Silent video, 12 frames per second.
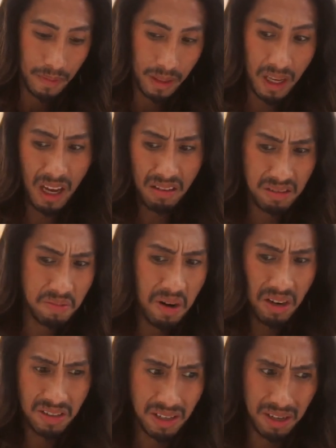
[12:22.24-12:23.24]
Yeah, they're
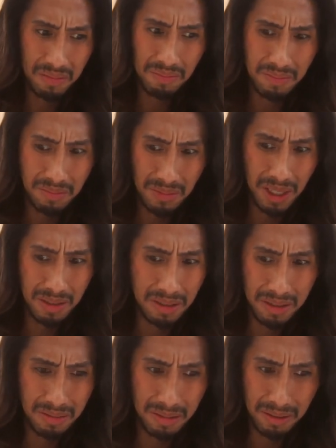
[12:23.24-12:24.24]
smart, Sal. Yeah, they,
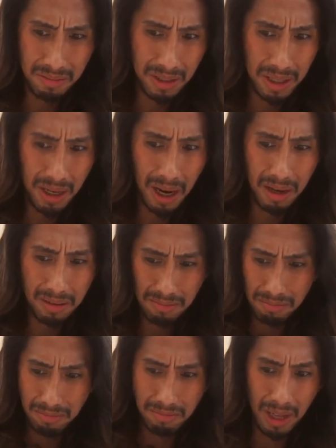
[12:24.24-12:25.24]
you know, they
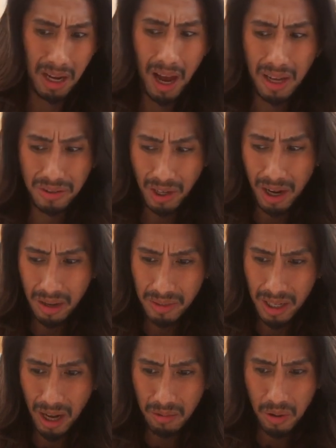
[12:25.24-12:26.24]
got, they got job, they
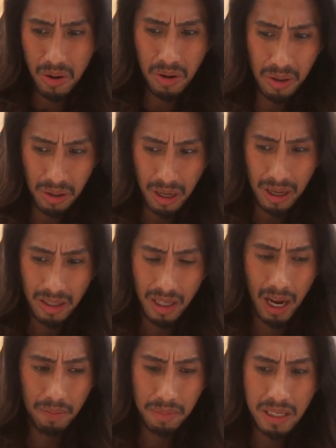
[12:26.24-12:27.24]
got work, they
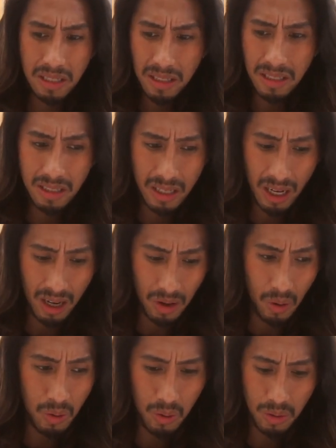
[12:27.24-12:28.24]
got business, they got
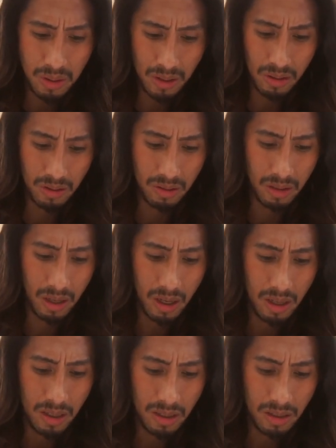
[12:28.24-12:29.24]
goals. So
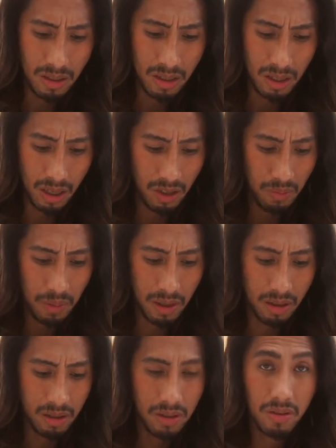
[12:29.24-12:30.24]
you see Eight of
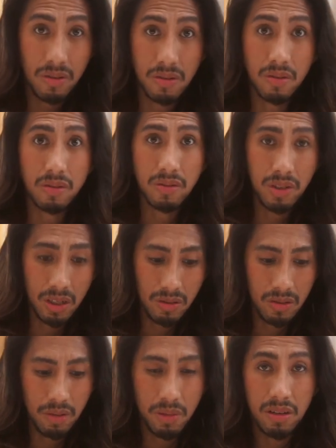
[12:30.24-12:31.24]
Pentacles also trying to
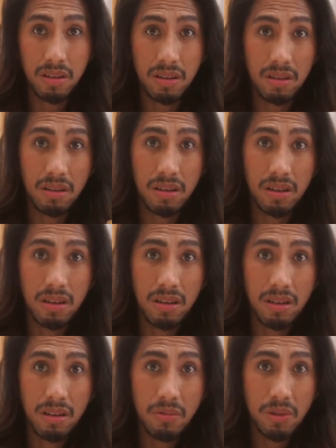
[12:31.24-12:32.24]
come out again.
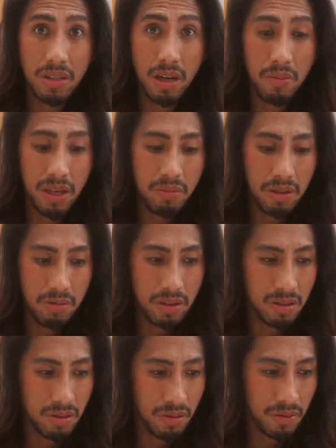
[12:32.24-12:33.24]
What's coming in between
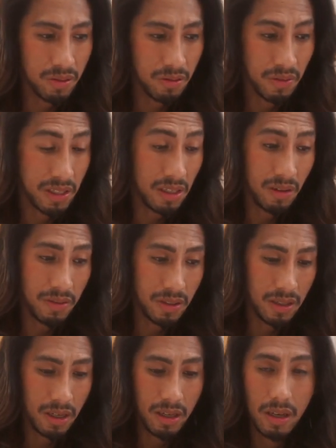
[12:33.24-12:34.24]
the two of you? If I say I have to
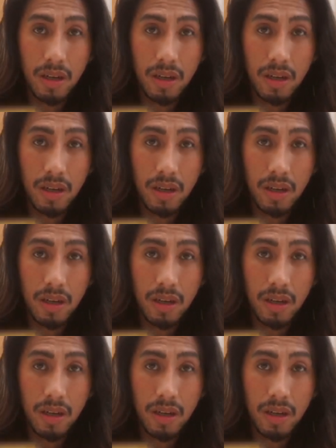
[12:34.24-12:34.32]
say